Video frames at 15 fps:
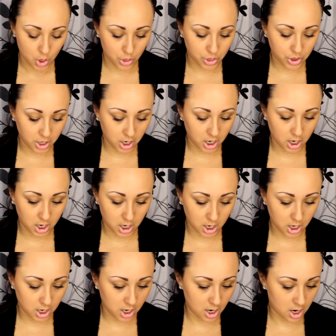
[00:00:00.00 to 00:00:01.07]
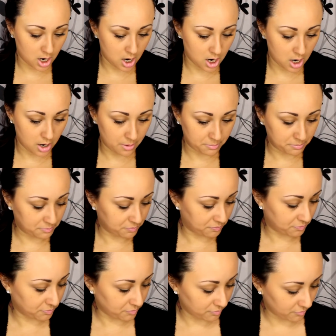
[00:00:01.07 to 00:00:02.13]
The
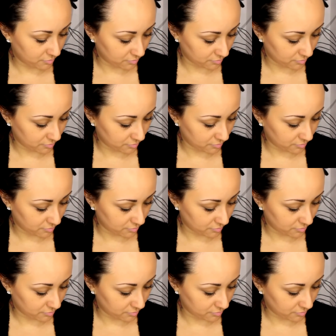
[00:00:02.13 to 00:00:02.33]
um,